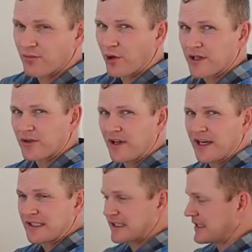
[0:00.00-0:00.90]
the boiler
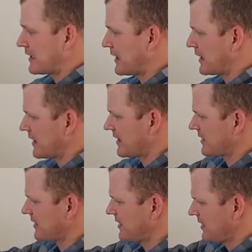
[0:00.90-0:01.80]
lines and then
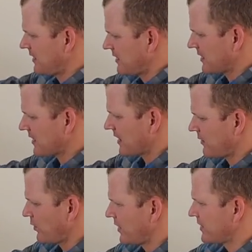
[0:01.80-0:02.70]

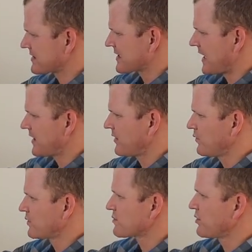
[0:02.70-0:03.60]
when the siding
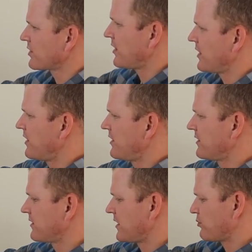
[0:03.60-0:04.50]
was put on,
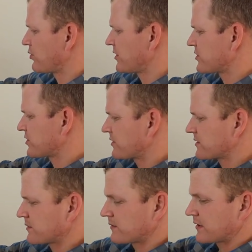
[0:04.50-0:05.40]
I'm pretty sure
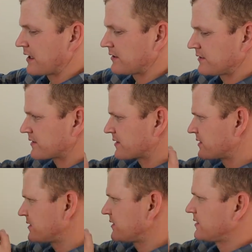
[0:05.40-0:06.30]
some
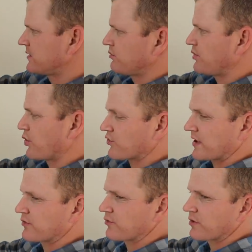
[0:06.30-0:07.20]
nails poked
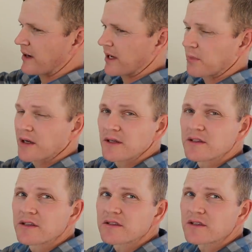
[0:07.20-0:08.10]
right through the pipe.
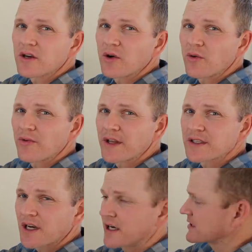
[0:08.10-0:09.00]
And so
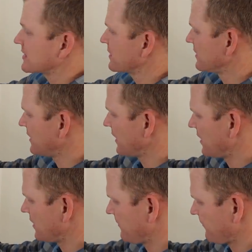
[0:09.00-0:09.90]
that's causing a
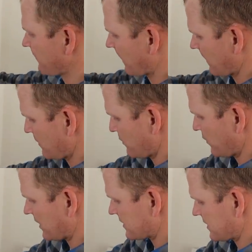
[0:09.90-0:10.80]
leak. And
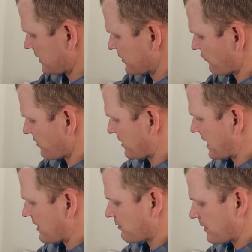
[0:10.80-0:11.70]
we could see it dripping
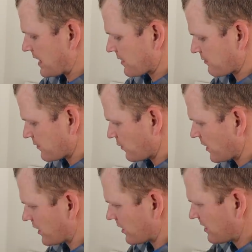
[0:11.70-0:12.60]
out the bottom
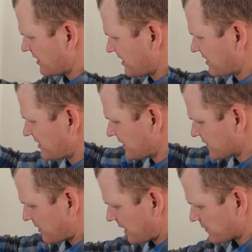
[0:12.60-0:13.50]
where
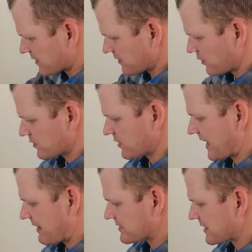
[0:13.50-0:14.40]
these pipes go to
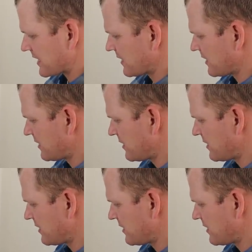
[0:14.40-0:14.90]
the outside.